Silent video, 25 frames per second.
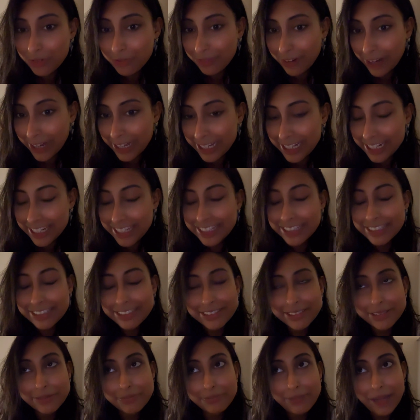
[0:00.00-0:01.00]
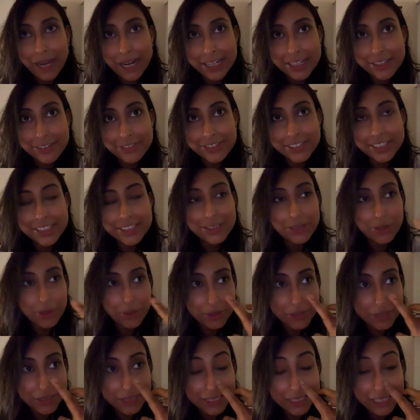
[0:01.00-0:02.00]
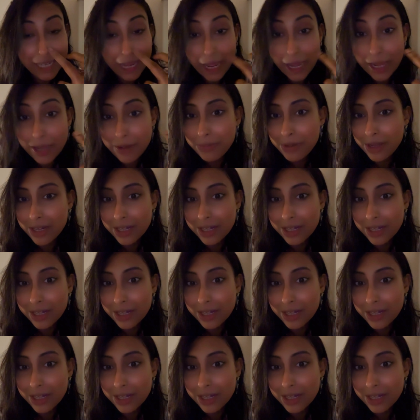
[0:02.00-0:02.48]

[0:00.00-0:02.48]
finding the bandwidth or the time,